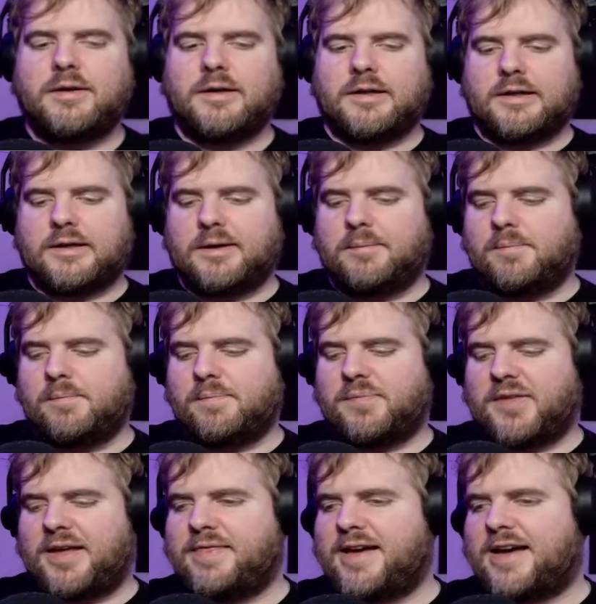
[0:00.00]

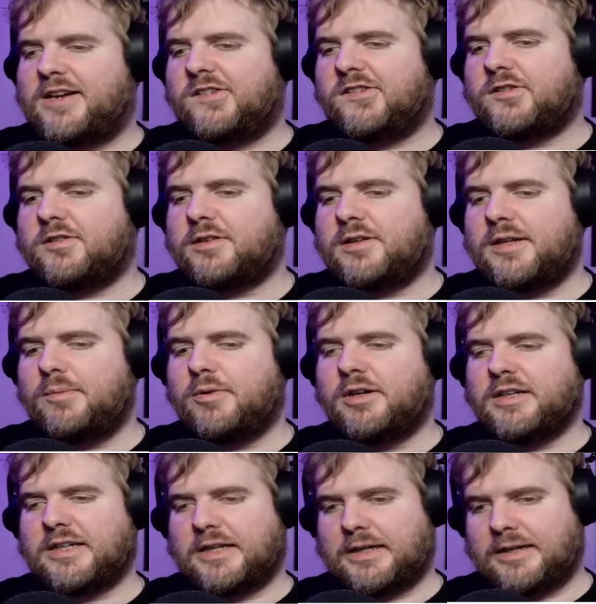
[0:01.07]
And that is certainly
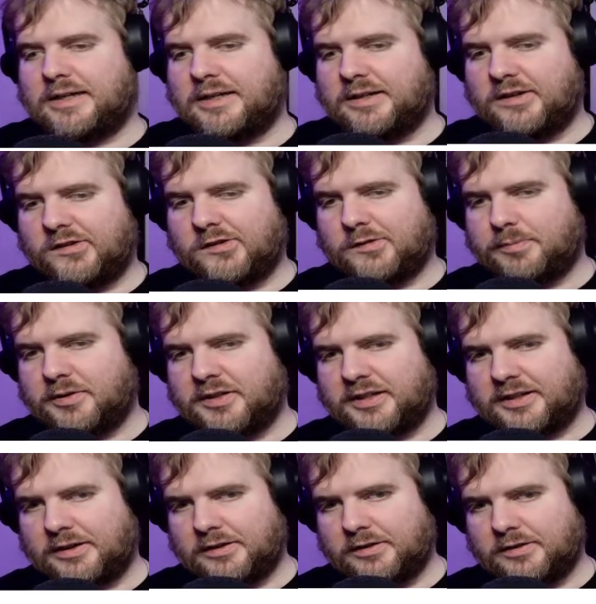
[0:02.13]
working in this
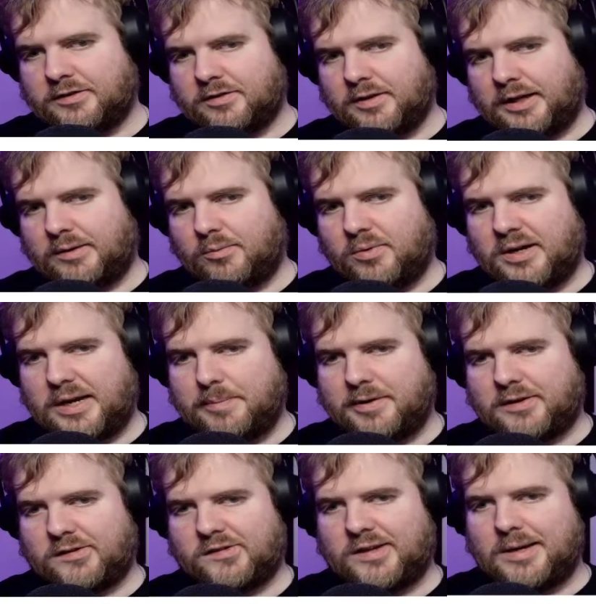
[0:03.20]
particular way,
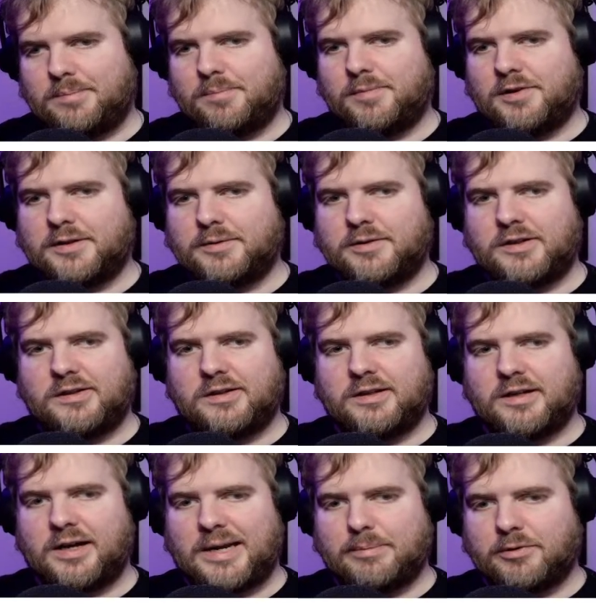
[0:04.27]
because I'm literally
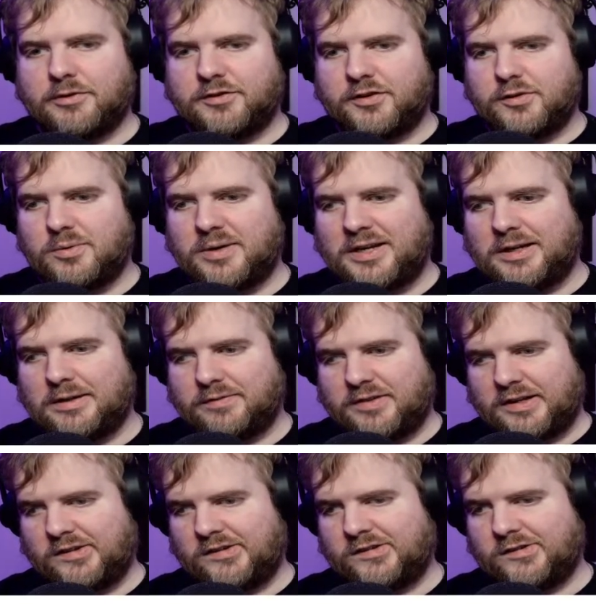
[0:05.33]
not able to do any of
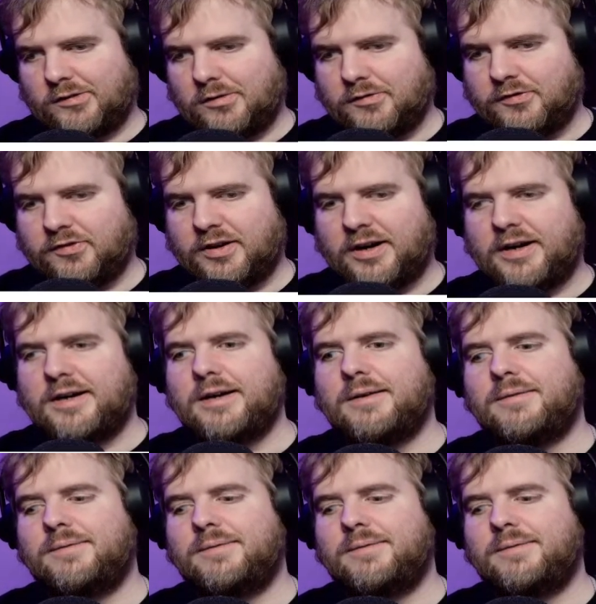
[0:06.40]
these so far.